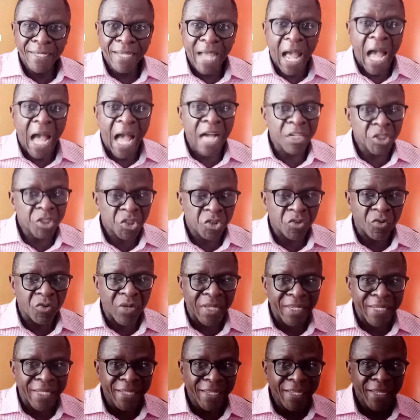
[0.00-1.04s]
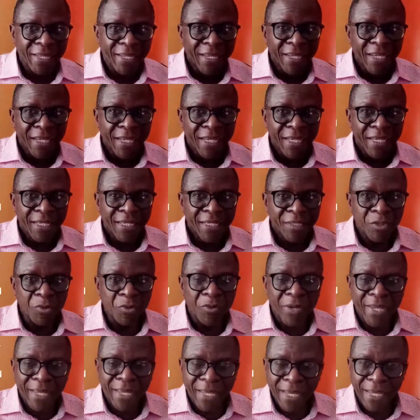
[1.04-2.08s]
actually to
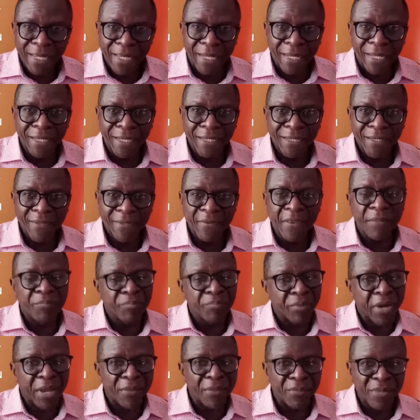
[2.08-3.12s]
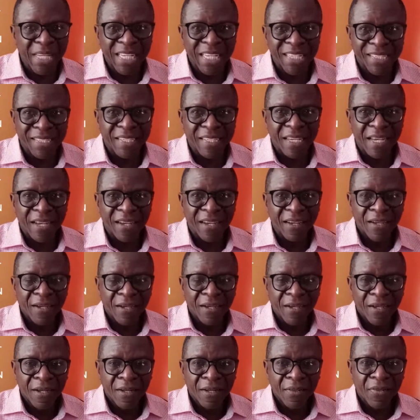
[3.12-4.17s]
kill the prime minister
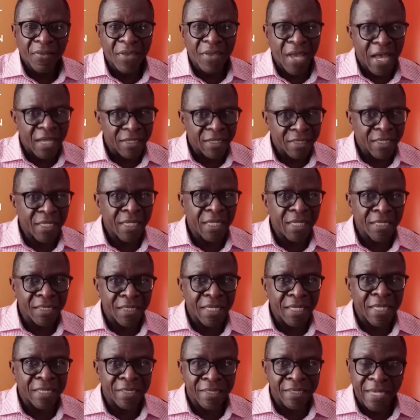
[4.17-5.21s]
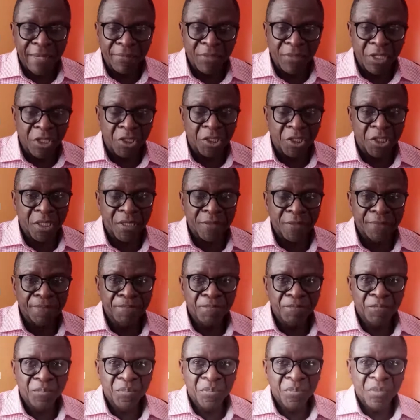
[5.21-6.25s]
that is established.
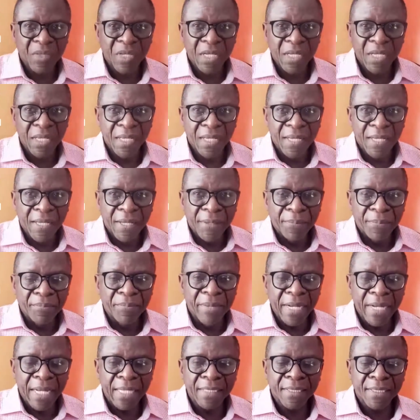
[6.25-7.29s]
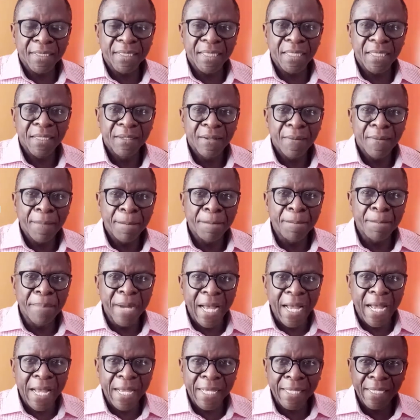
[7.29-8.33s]
But
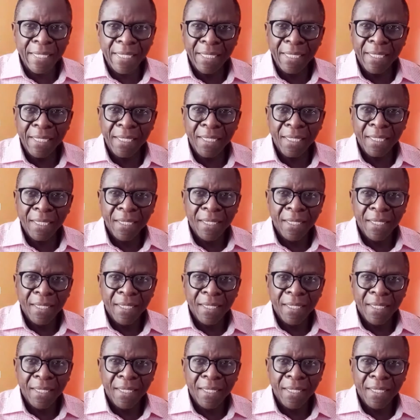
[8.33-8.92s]
by